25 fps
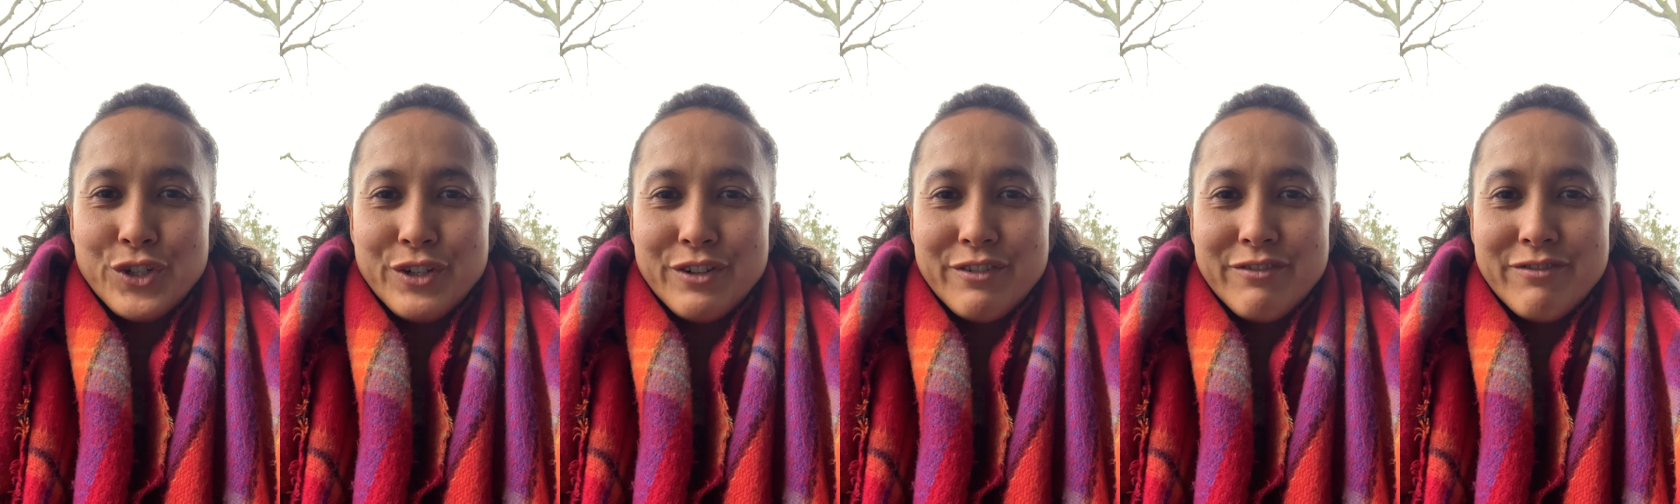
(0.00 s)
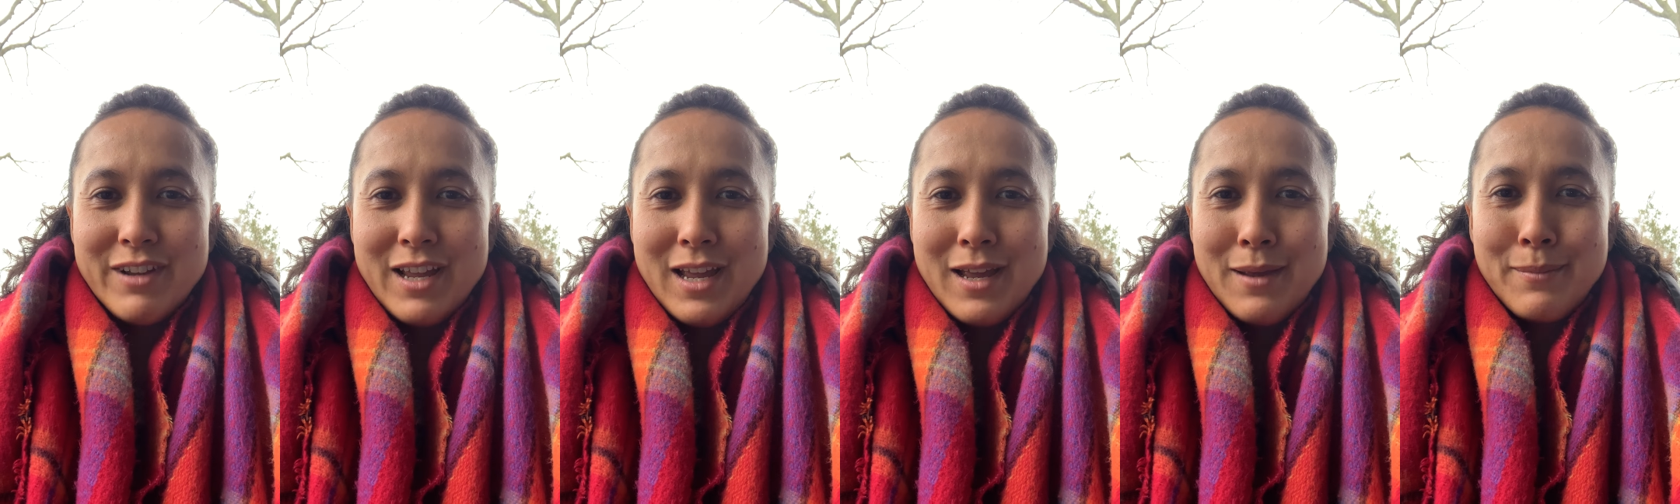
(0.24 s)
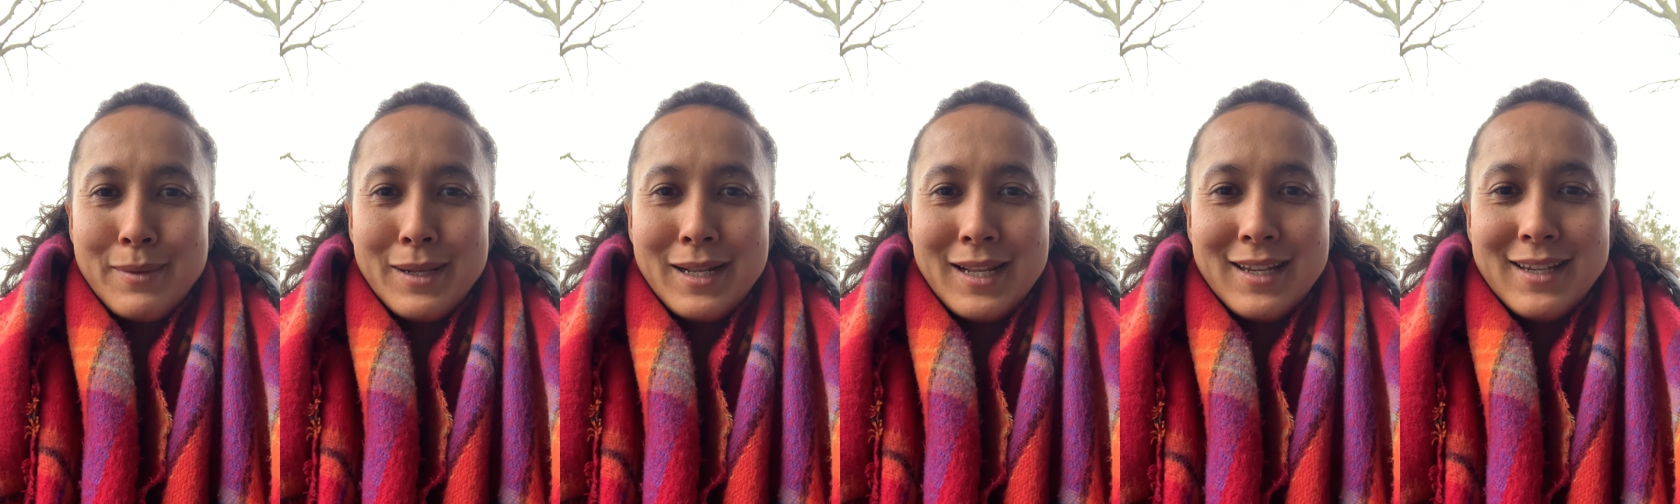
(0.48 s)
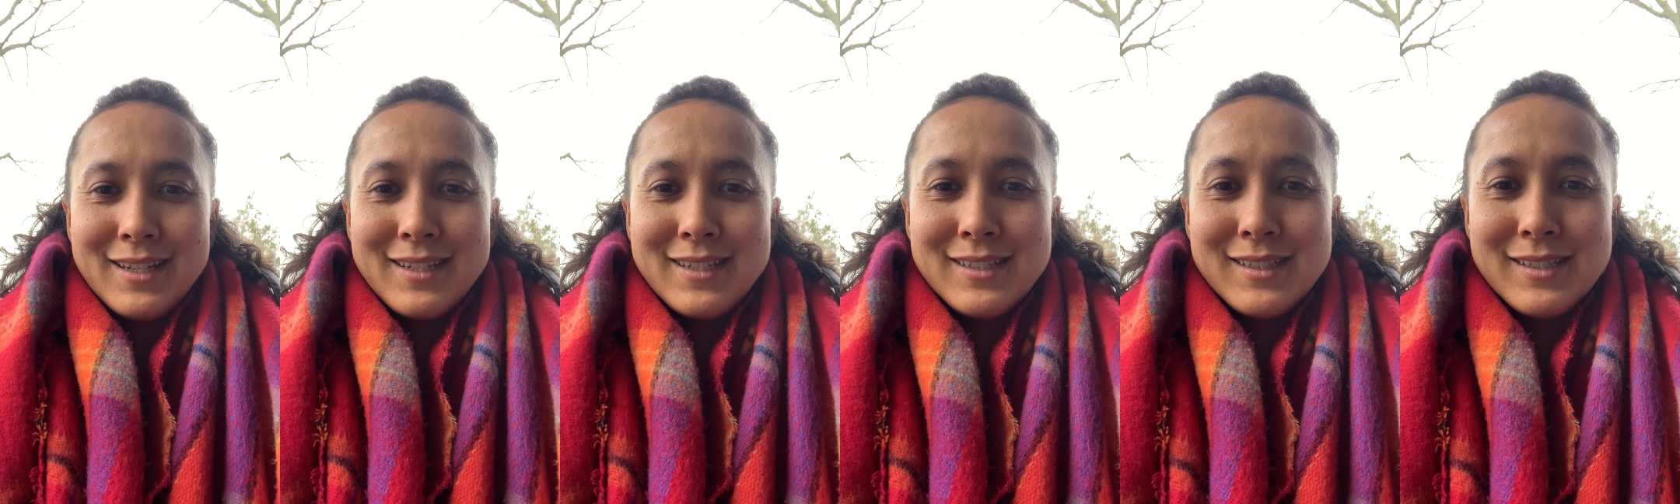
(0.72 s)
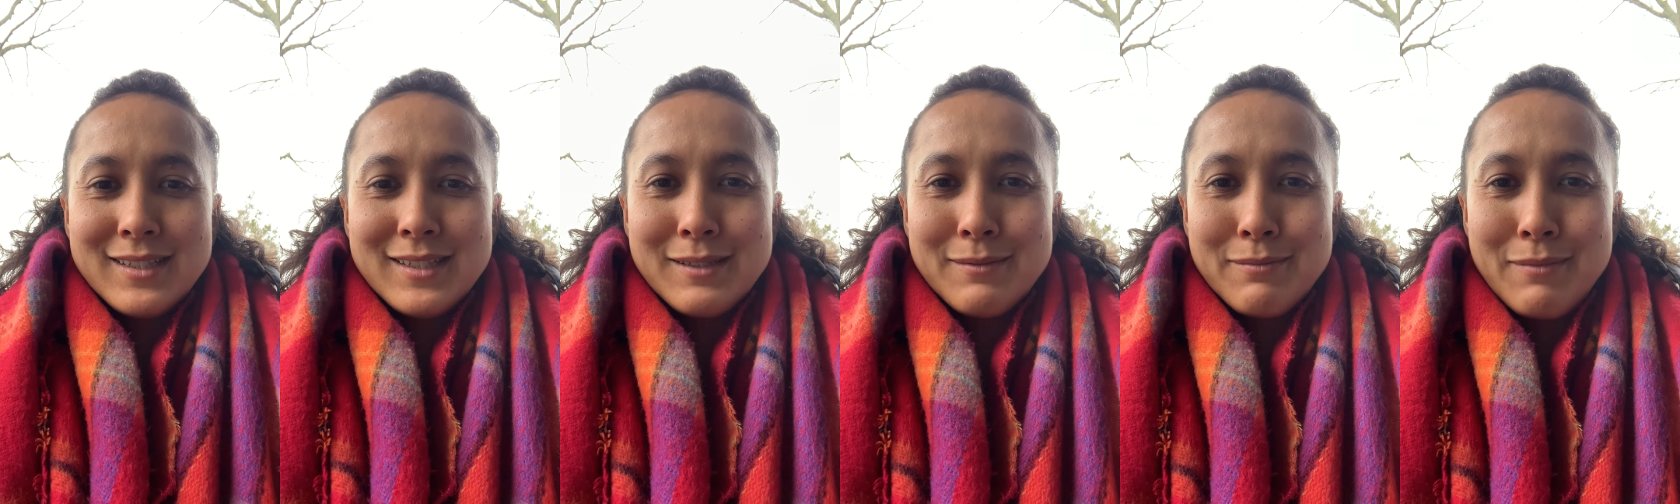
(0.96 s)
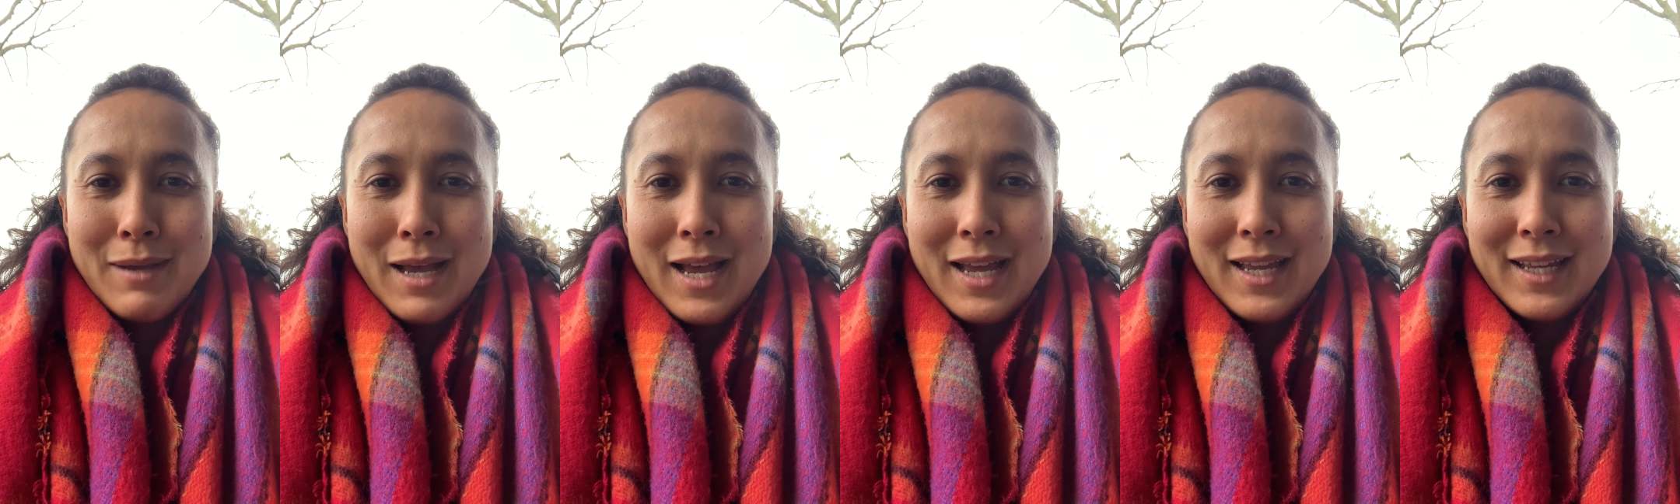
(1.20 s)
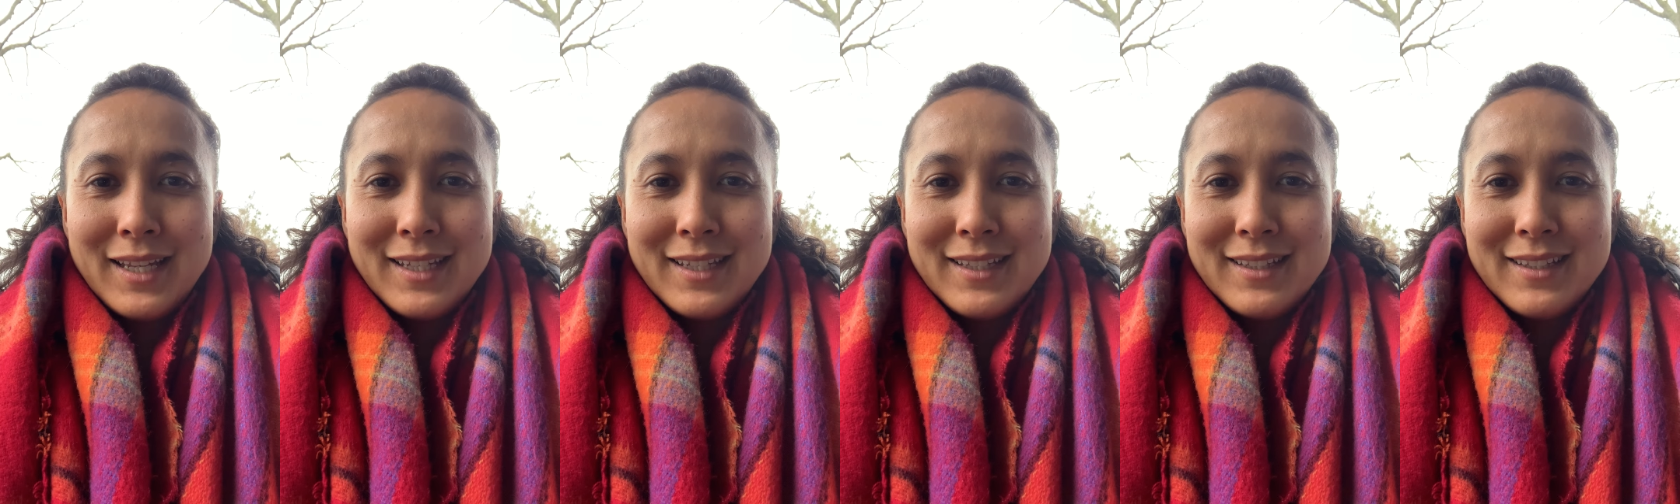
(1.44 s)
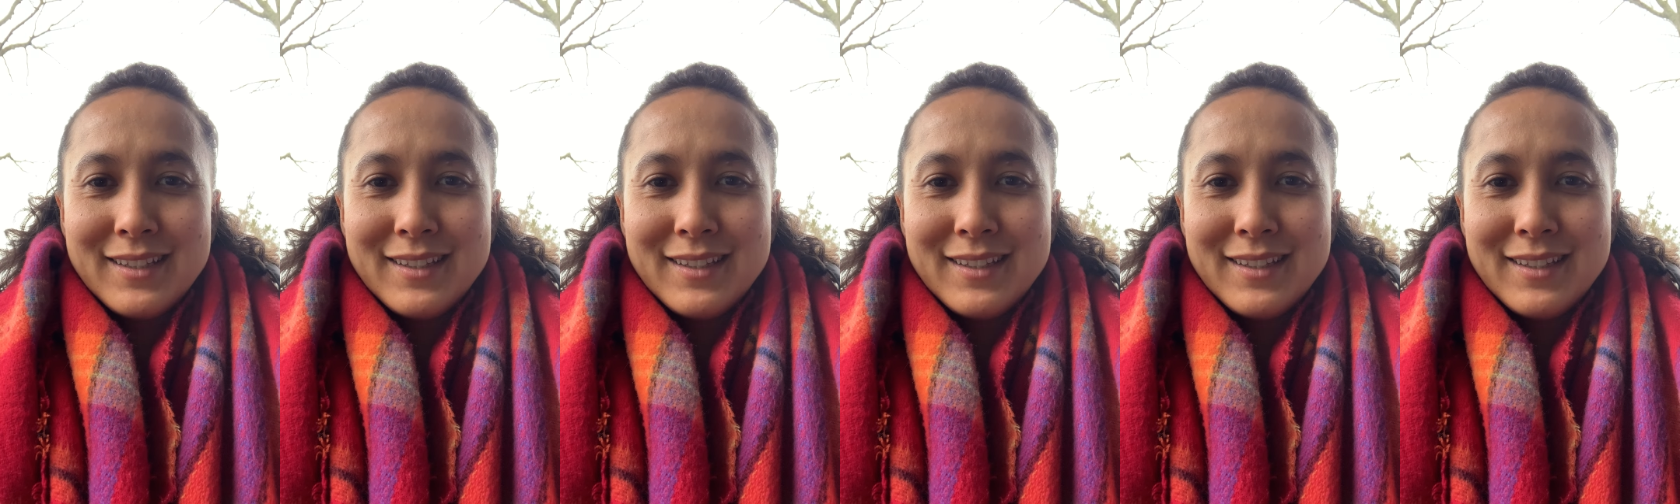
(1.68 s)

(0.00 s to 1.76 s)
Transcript: your families bye